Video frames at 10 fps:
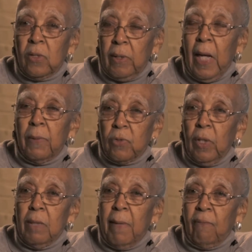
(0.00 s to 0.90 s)
So that was
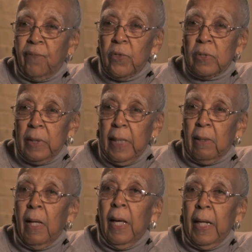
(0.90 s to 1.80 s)
really my first
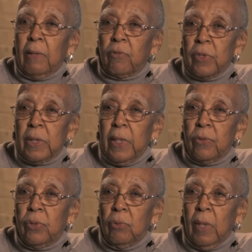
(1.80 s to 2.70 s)
interest
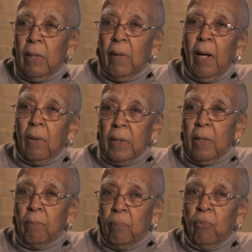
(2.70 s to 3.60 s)
into
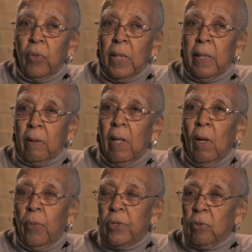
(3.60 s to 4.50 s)
really
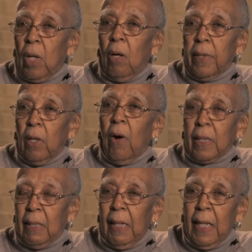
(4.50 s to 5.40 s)
what you call an
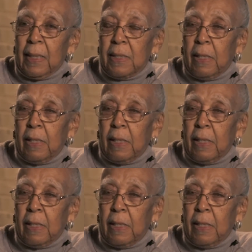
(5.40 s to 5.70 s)
art class.